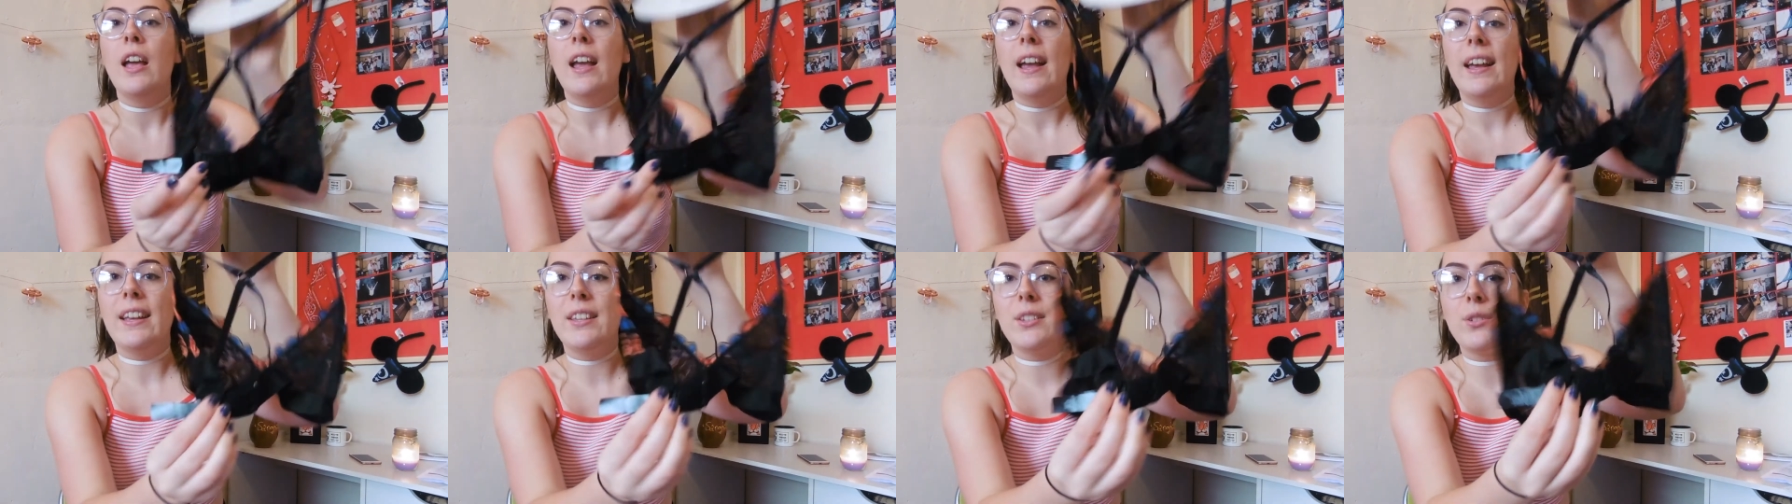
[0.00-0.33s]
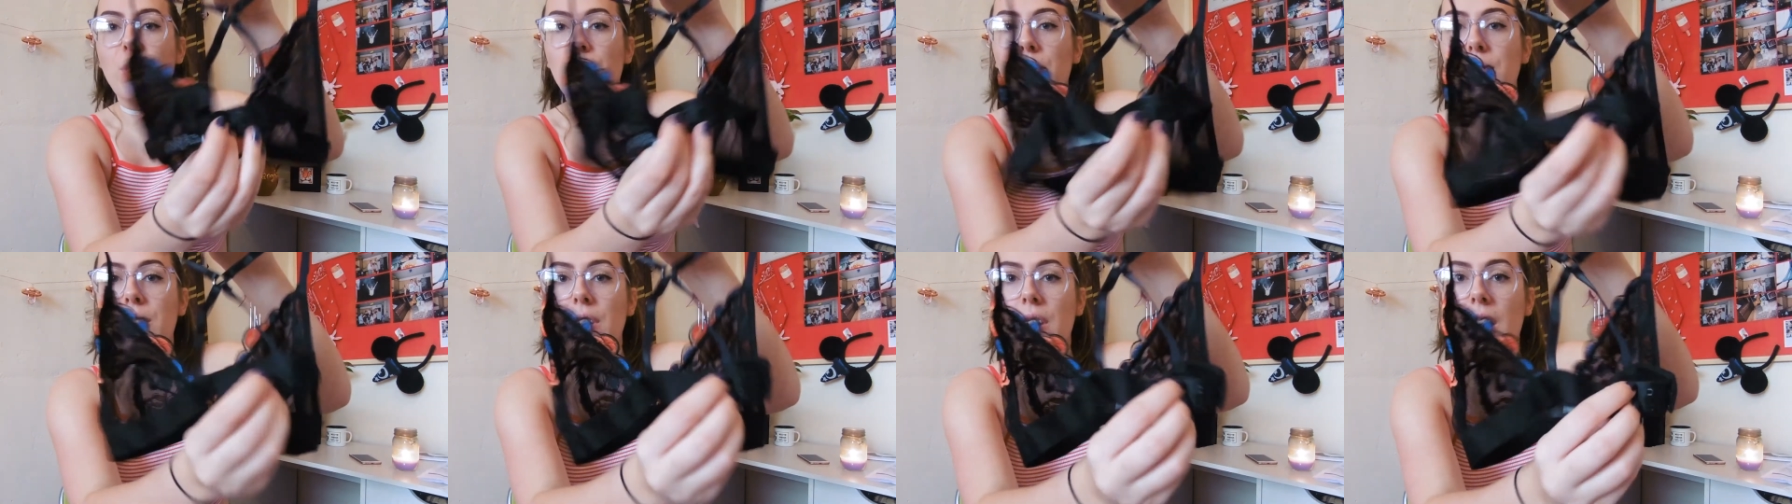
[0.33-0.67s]
it's
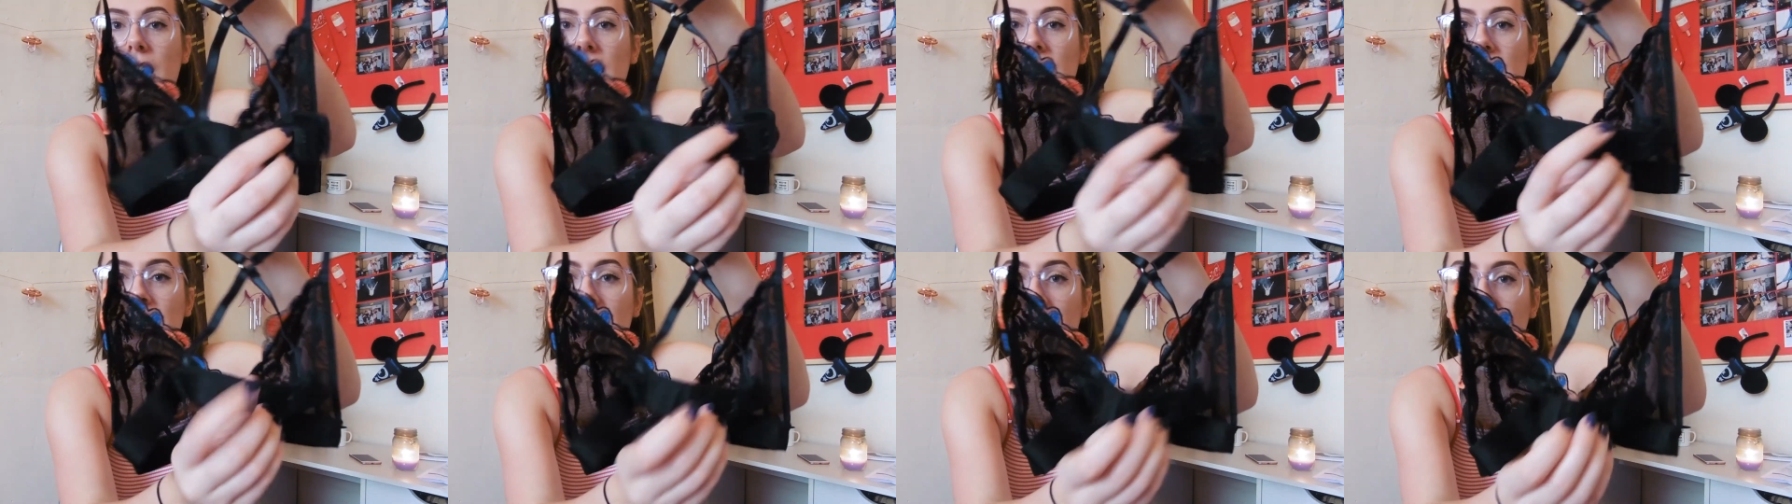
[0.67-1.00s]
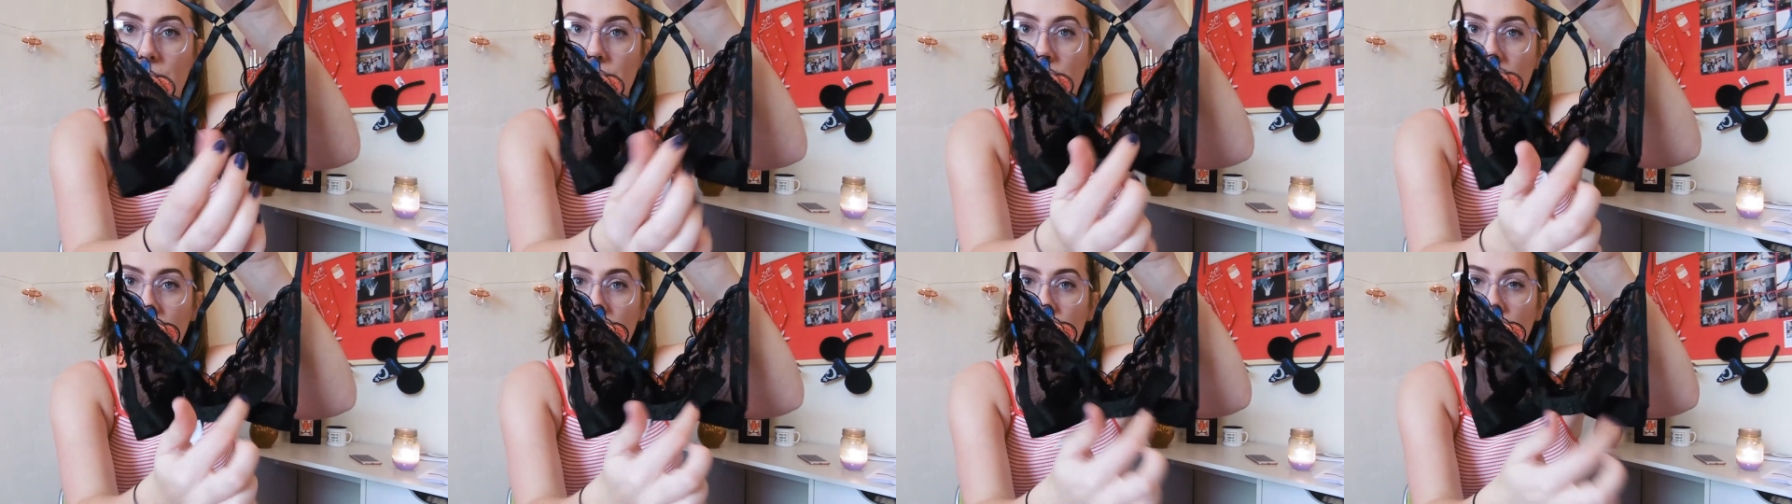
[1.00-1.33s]
got the
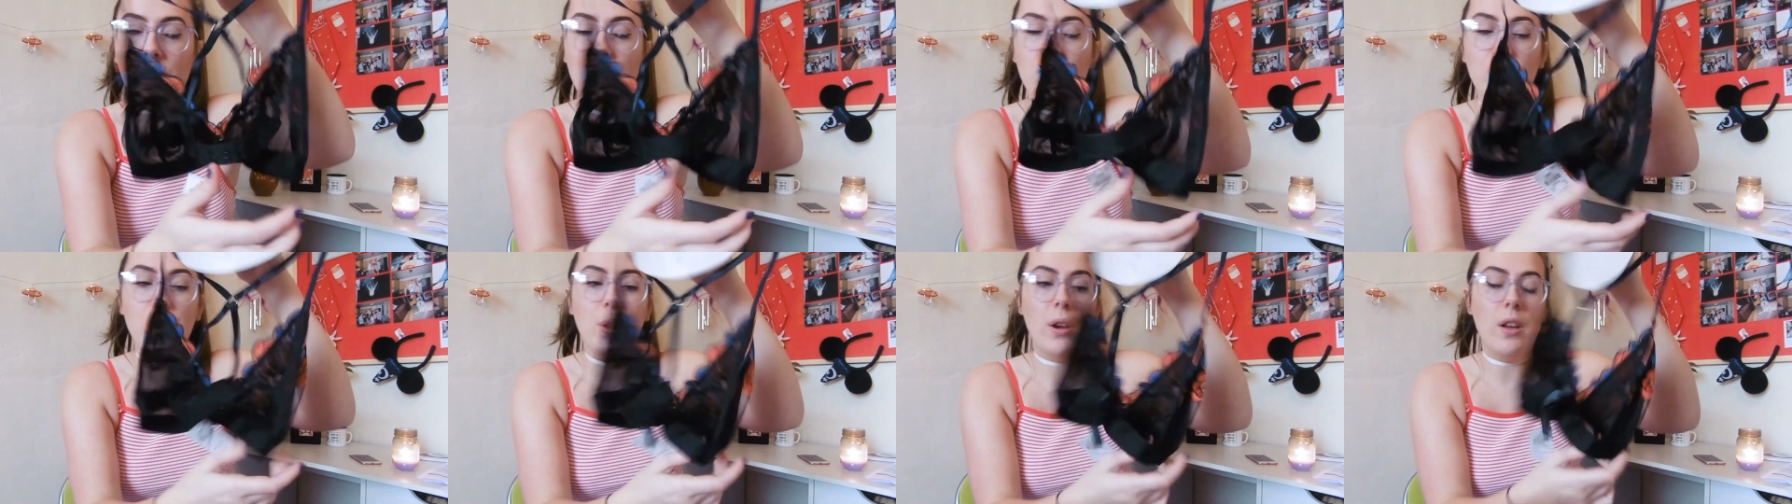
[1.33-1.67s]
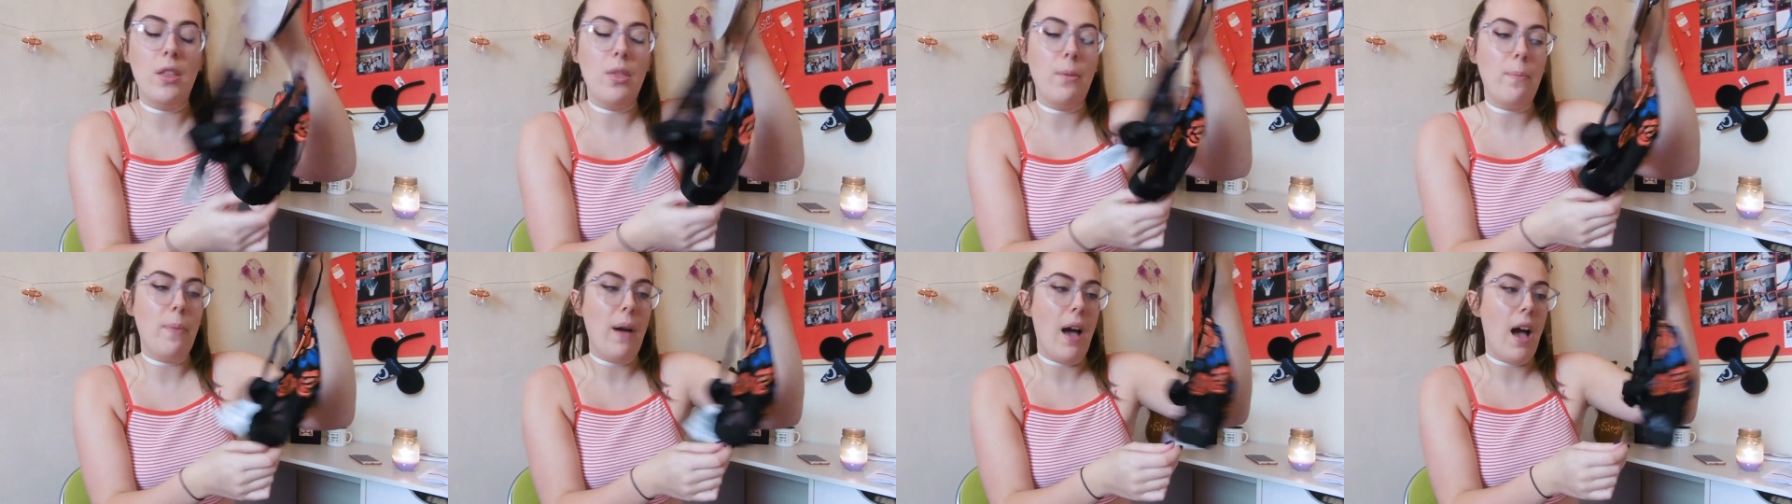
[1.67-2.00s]
like bit to undo it
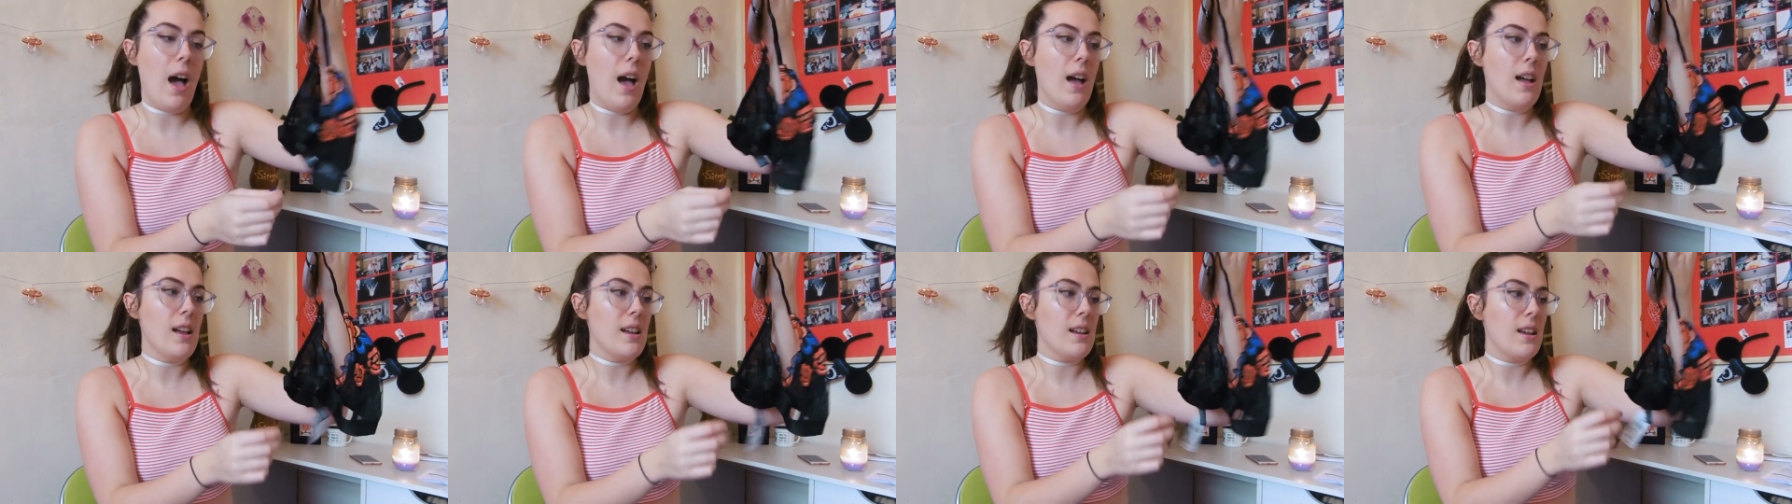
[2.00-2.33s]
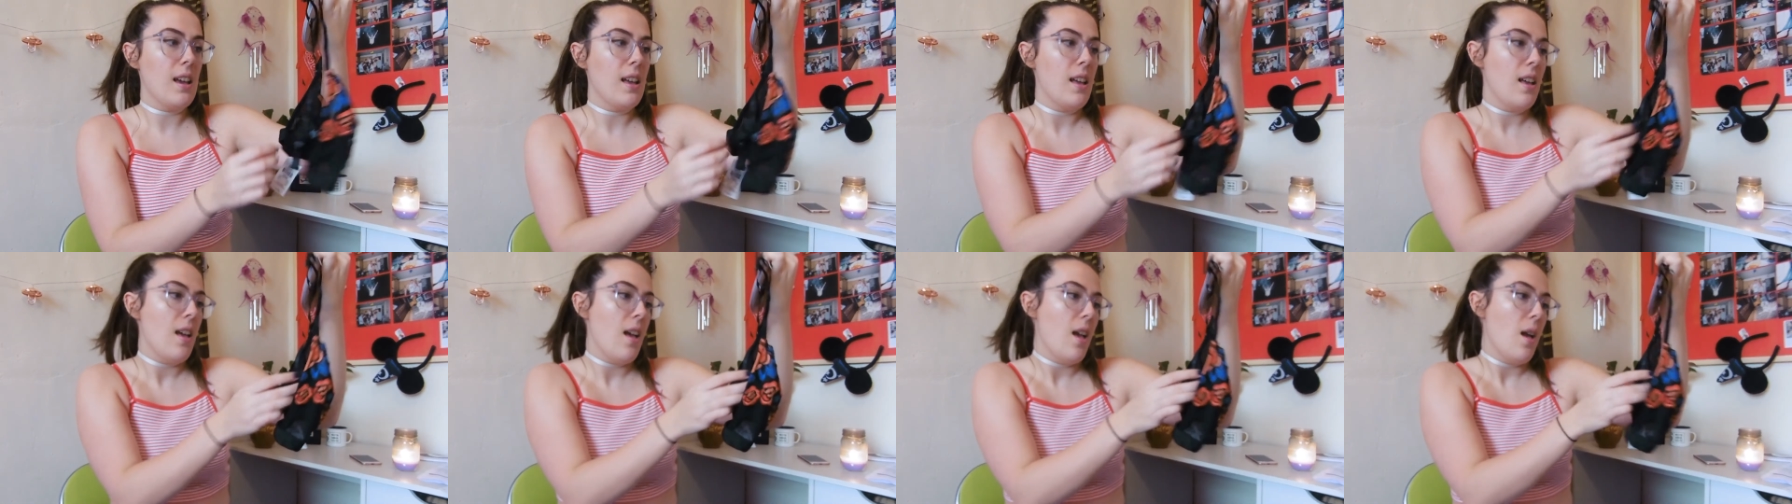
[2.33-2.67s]
at the back